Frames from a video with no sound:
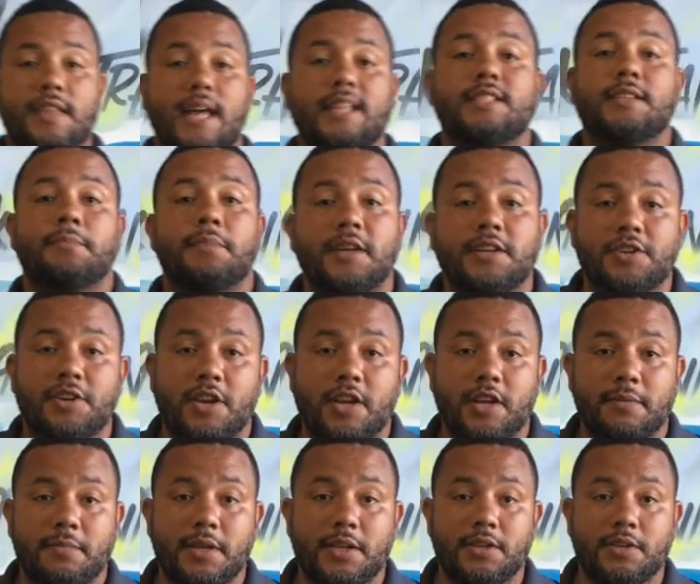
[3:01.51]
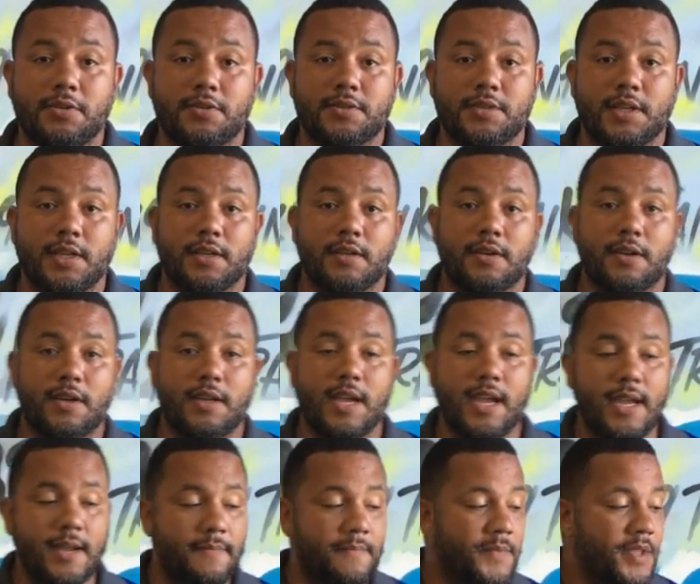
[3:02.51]
that's the button you're going to be using,
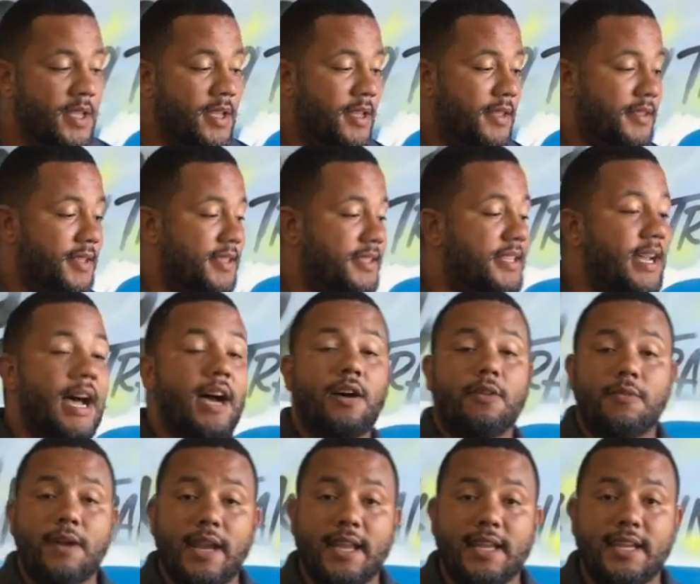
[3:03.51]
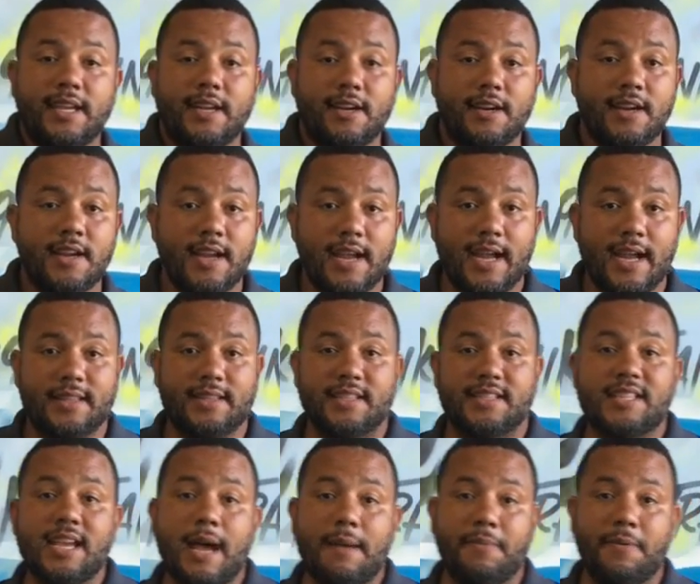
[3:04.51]
okay? This dial right here at the
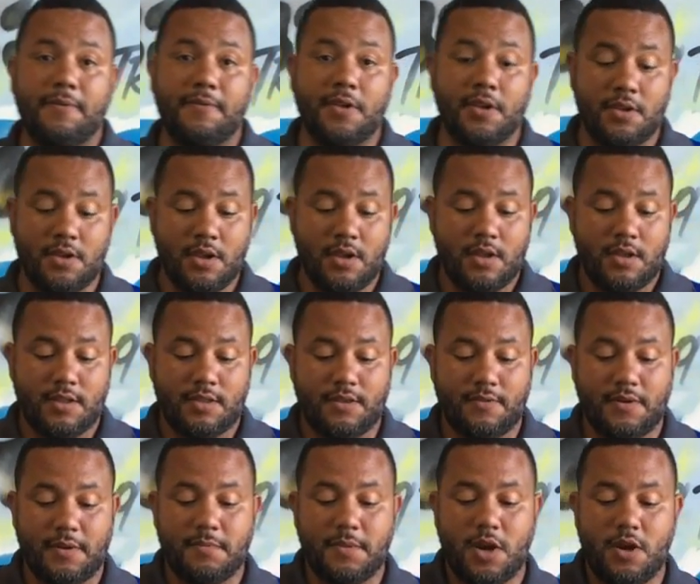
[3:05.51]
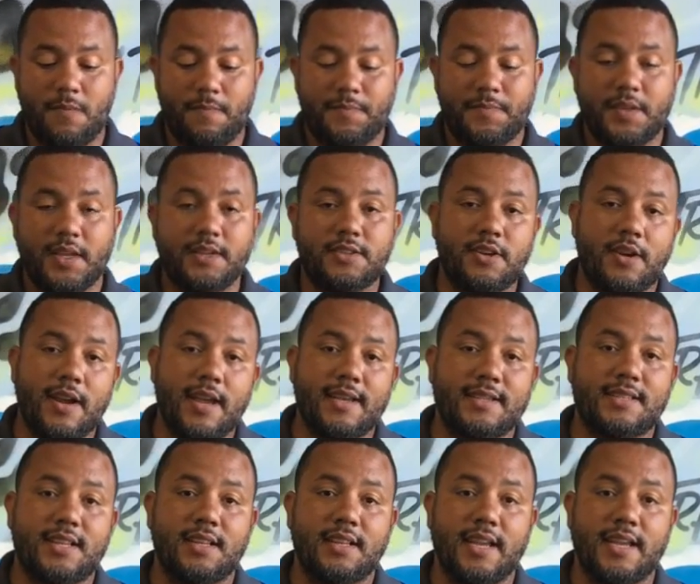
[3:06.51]
top of the remote is our
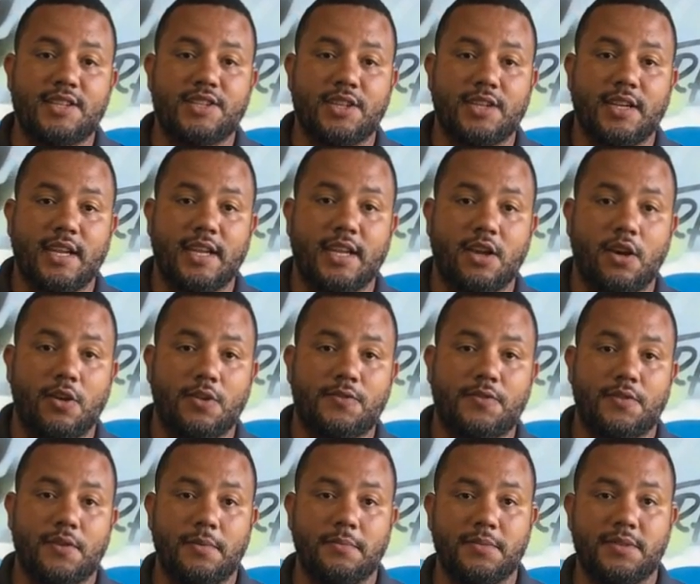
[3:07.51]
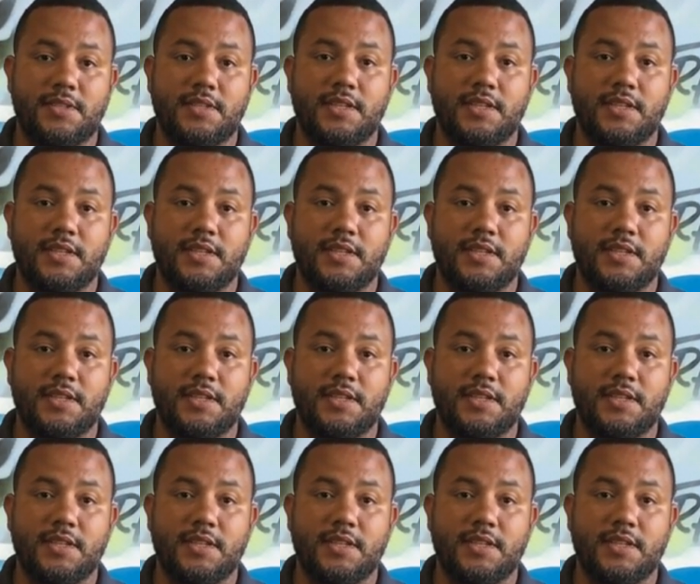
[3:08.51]
escalation. It goes from